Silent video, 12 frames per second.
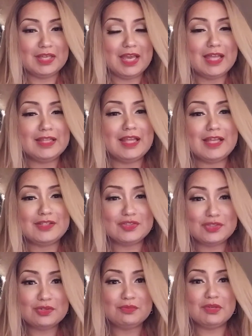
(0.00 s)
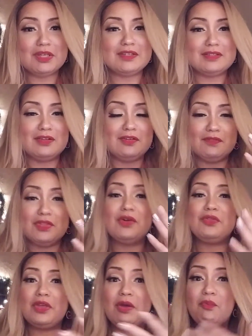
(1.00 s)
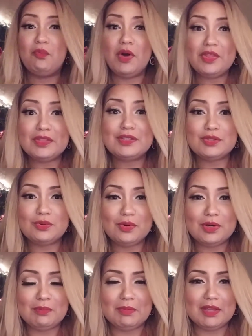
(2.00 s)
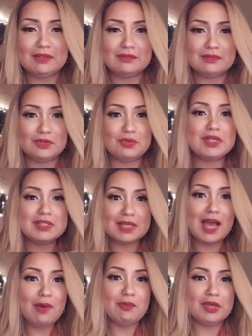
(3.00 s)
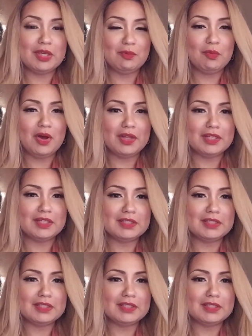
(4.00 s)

And that's true because though they won the tournament, Kreese got what he wanted.